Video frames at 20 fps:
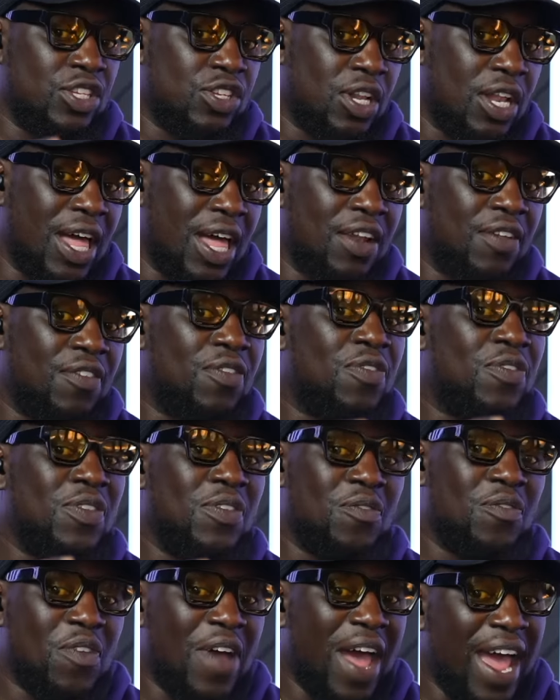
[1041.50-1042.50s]
a lot of
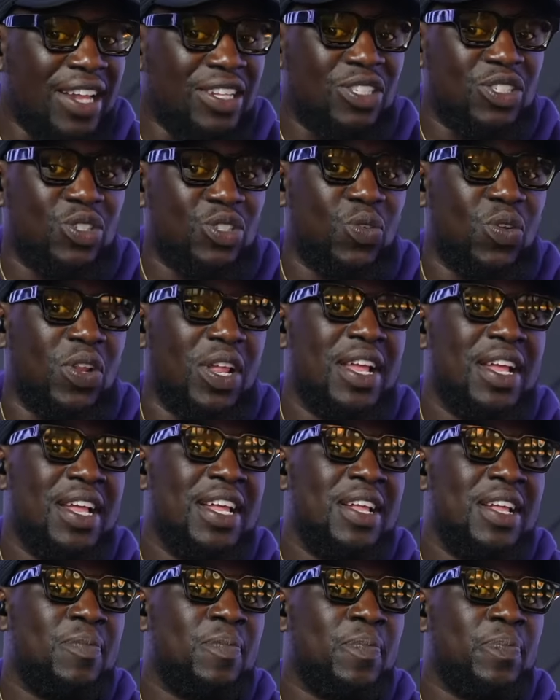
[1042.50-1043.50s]
factors. So,
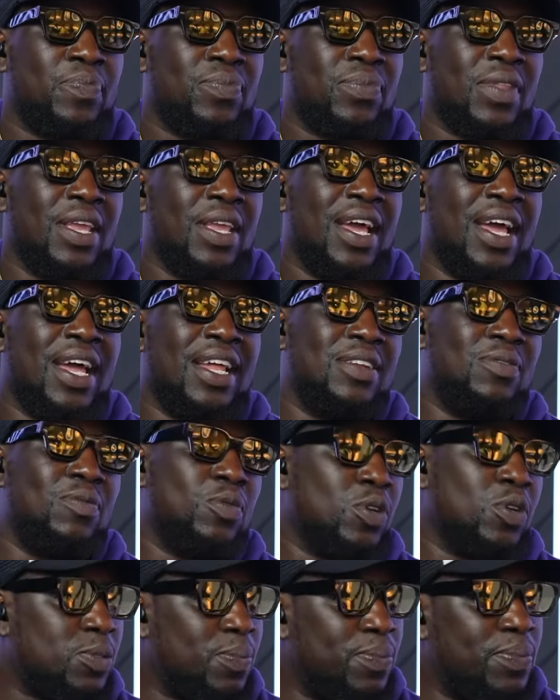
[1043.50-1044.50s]
and we were
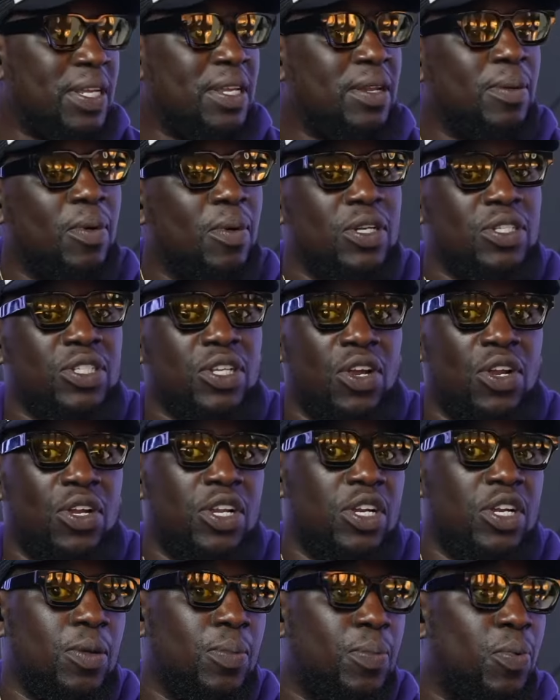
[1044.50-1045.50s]
speaking about this earlier,
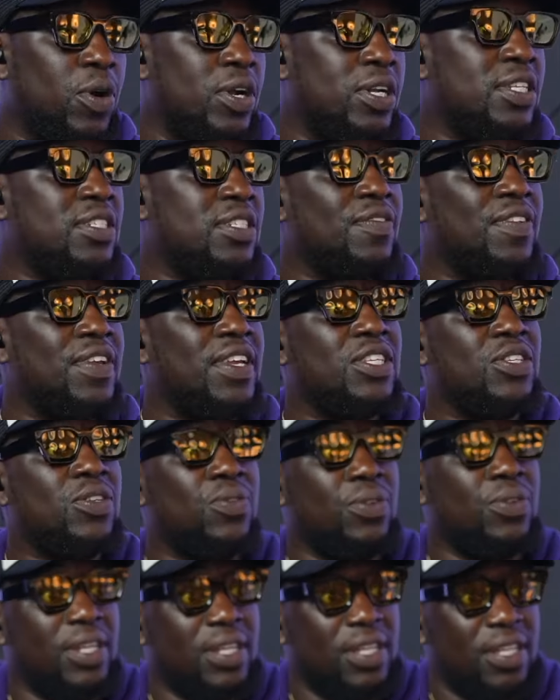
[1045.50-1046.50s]
the importance of
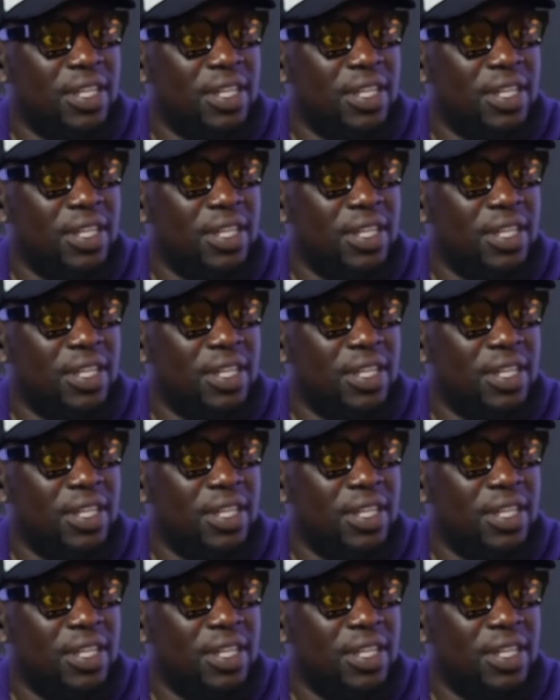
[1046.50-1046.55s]
history.